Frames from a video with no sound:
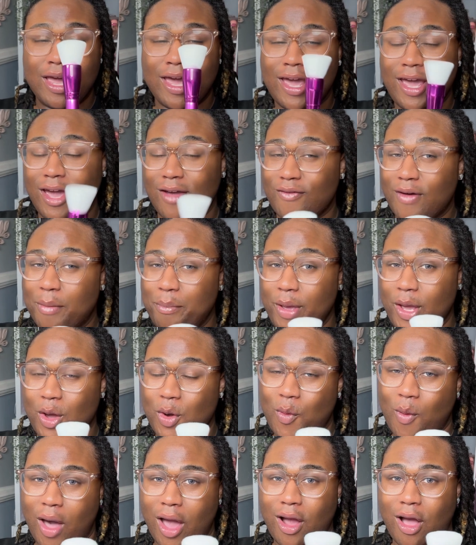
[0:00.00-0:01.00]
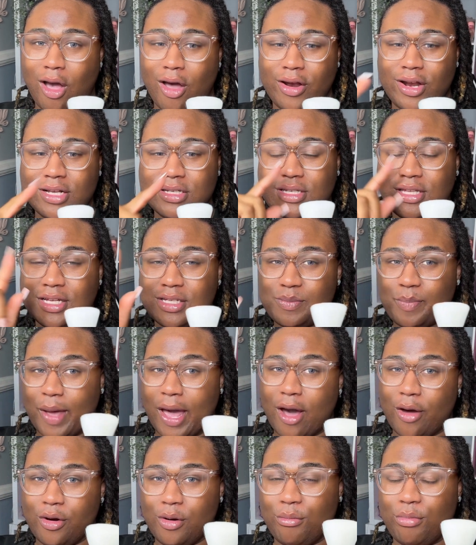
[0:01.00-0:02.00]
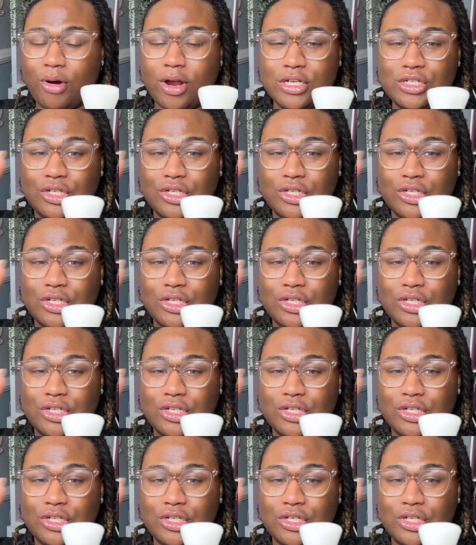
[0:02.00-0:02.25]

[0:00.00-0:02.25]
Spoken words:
If I'm being quite honest, this powder brush